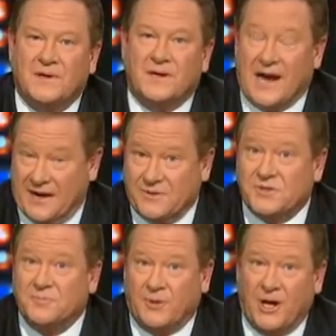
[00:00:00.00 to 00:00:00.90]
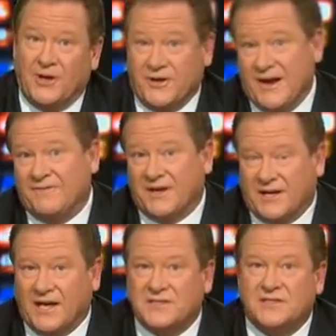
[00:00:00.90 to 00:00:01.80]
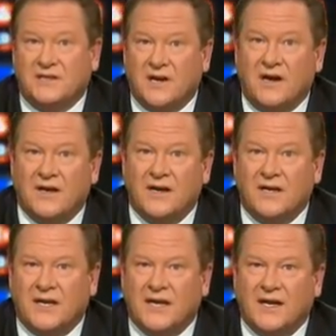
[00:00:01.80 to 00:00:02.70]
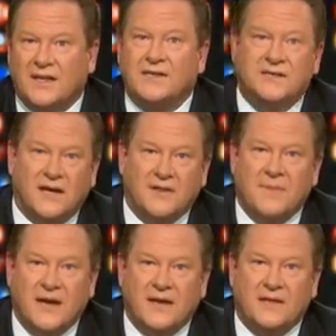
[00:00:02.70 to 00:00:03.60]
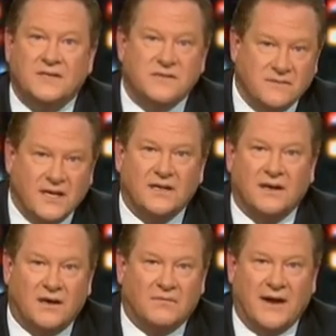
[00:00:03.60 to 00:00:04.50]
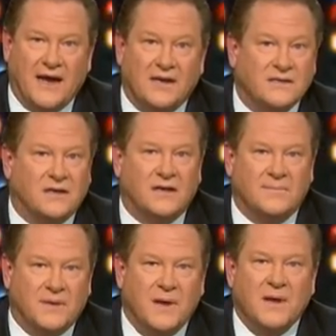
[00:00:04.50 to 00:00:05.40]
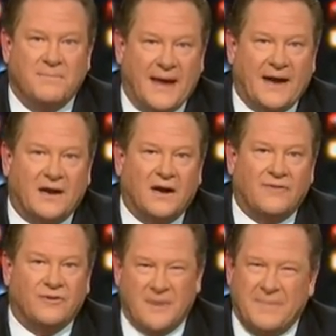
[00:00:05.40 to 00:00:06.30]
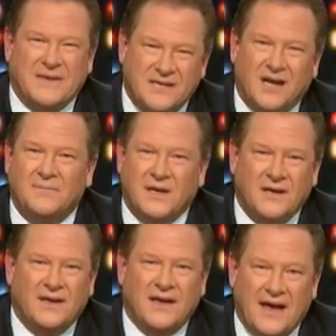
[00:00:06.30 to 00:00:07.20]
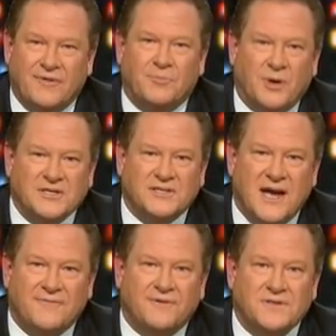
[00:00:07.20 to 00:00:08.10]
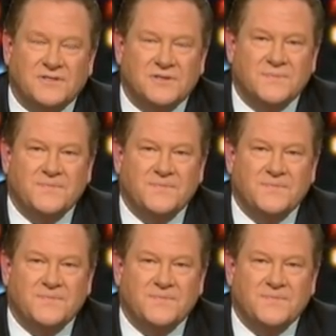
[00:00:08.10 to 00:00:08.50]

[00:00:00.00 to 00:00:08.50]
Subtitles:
Congressman Paul, do you have the guts to call your kid and then tell the media that you did call Rand and told him to back off, or maybe tell him to have a press conference?